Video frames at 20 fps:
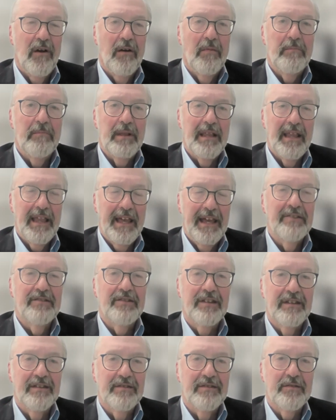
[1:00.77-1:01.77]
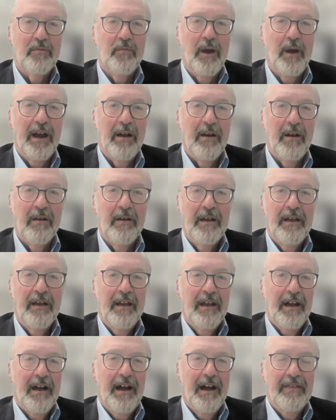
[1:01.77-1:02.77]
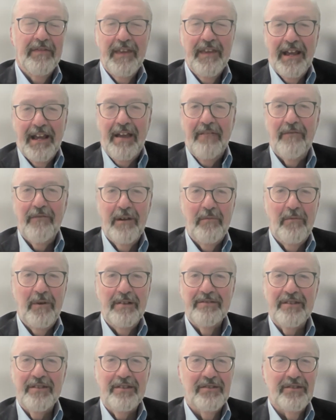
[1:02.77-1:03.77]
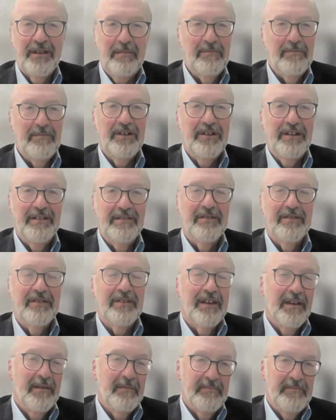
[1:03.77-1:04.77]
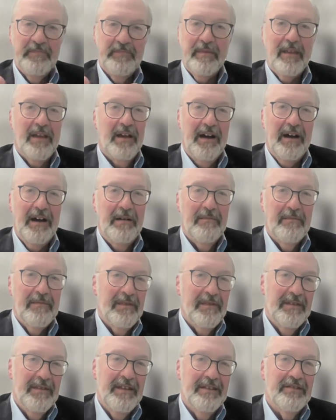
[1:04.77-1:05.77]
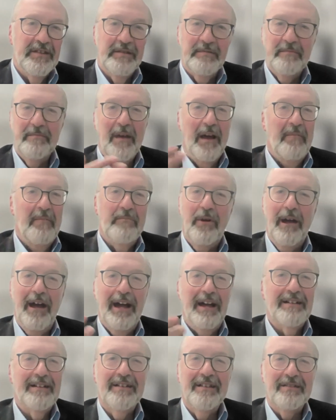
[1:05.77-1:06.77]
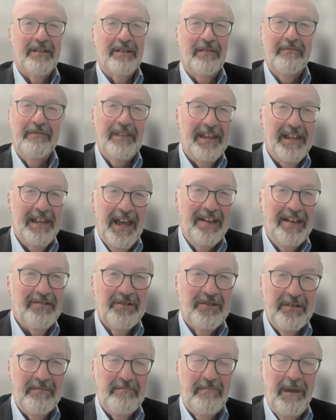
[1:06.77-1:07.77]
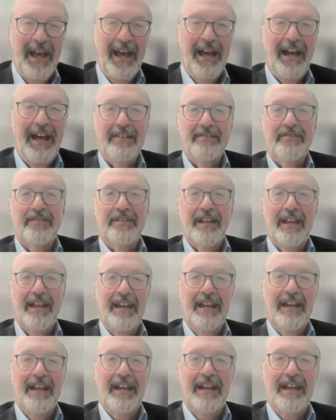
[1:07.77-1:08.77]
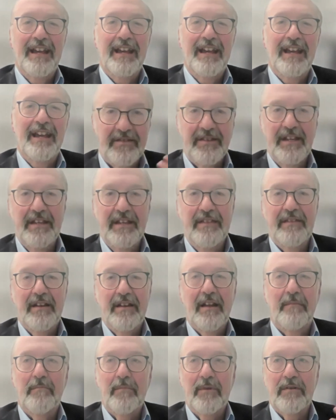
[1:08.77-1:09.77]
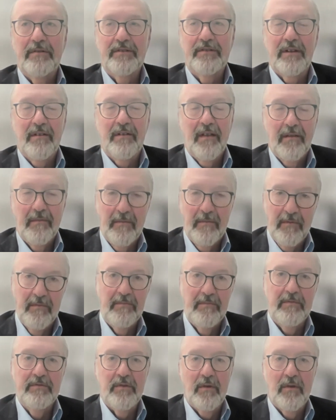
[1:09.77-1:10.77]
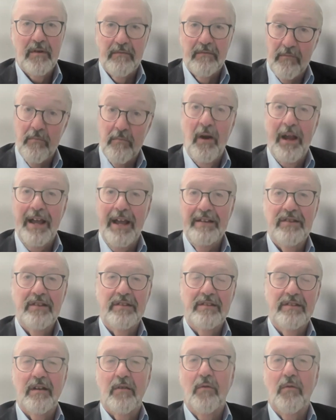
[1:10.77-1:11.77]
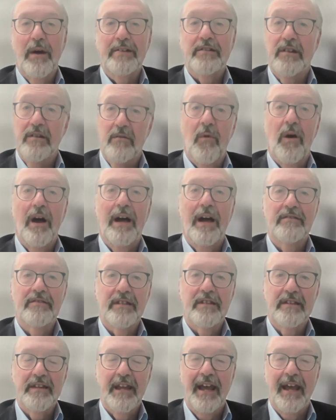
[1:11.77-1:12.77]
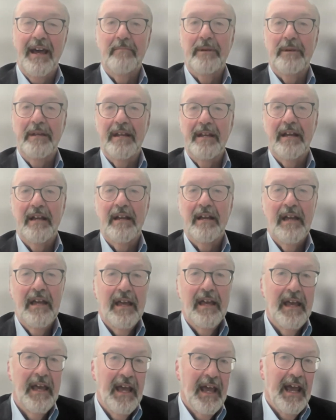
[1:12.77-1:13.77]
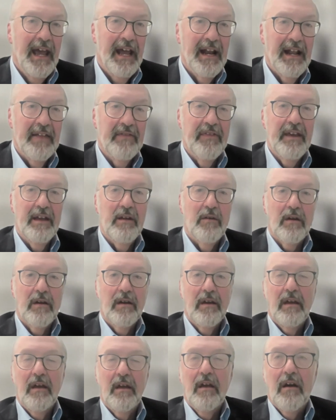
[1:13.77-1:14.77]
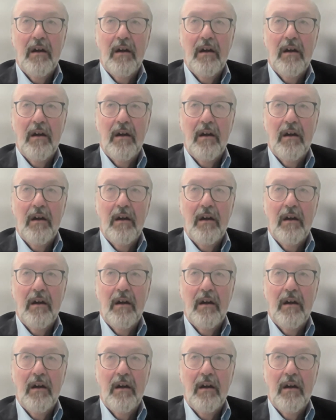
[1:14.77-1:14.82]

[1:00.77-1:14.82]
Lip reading: are all places where I think everyone's assumptions, this is a practice of the ancient past. And to see the numbers sort of raises the question, why is this happening? And I think